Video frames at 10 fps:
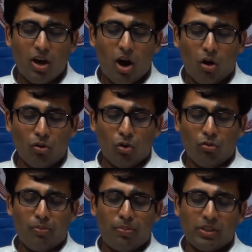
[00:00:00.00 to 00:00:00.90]
How do
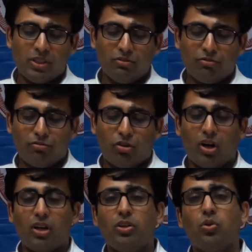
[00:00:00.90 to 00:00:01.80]
we pitch in
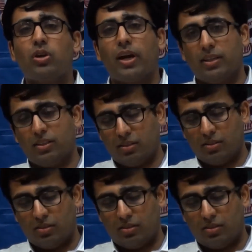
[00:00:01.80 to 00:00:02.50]
for our new clients?